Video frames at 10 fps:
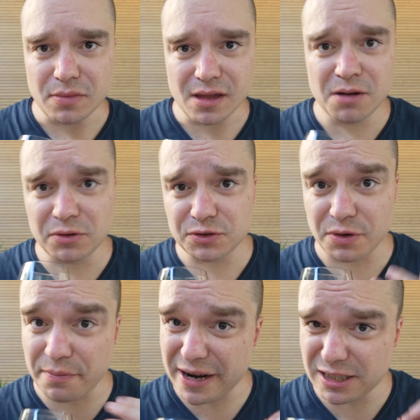Almost
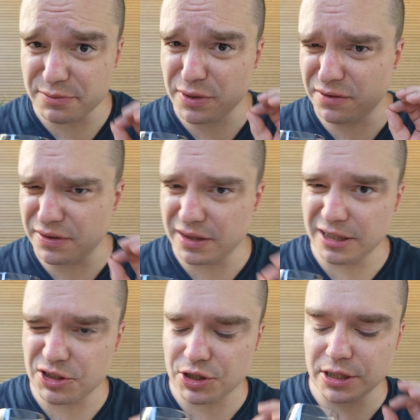reminds me of a
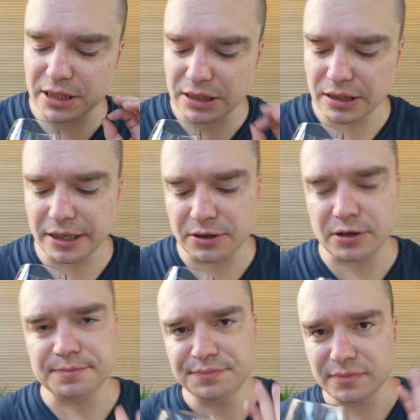lychee liquor.